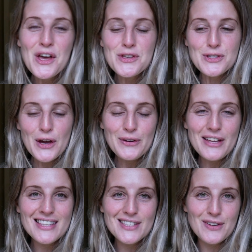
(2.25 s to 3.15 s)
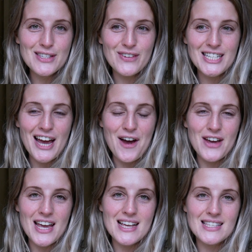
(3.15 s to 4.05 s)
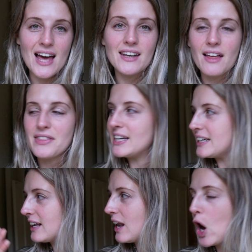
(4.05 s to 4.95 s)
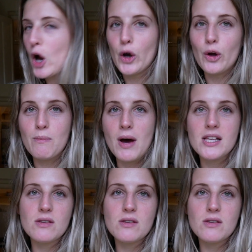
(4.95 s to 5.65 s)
So this week's video is another little home